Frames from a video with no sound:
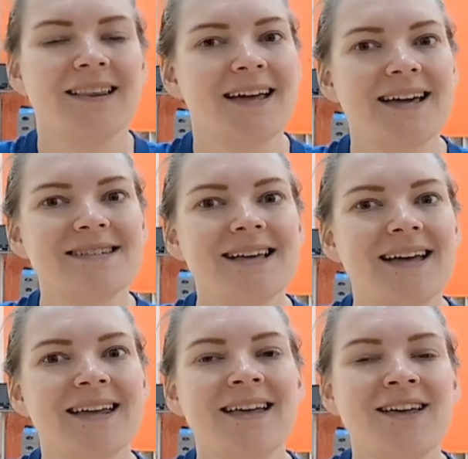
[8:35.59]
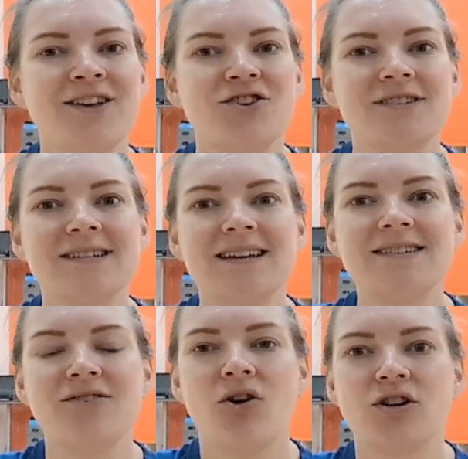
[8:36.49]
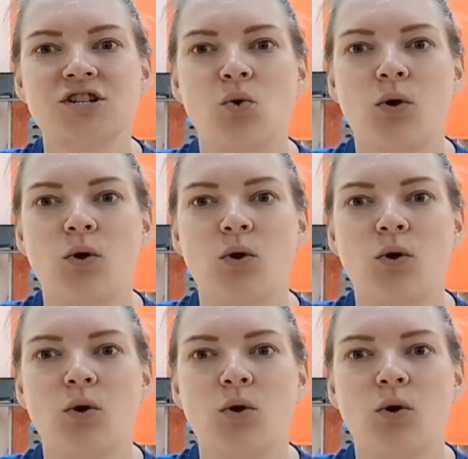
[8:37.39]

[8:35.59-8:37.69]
Like I said, your skin is the largest